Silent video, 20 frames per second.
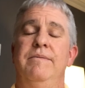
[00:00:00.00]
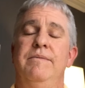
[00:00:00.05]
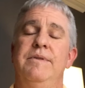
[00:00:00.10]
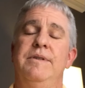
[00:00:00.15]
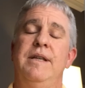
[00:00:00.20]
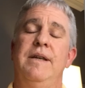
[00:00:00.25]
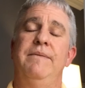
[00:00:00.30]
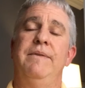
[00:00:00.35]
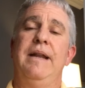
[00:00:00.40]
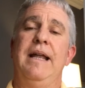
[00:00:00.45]

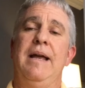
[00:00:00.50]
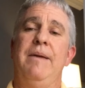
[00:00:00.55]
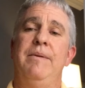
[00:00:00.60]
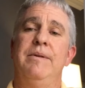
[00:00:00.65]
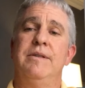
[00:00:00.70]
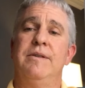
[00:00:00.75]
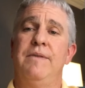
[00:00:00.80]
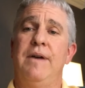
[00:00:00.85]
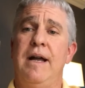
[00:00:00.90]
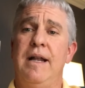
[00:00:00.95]
7
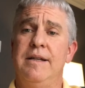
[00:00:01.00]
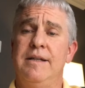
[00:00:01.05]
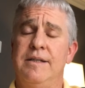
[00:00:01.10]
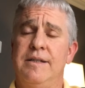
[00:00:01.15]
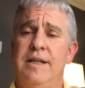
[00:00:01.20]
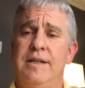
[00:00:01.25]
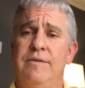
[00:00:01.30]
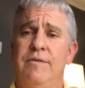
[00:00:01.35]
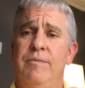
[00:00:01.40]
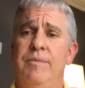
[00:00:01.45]
Habits of Highly
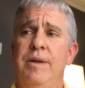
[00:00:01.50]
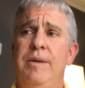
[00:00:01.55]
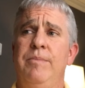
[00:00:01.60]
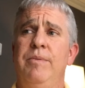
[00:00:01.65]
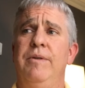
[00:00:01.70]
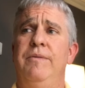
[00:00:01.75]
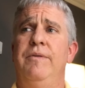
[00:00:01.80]
Successful People.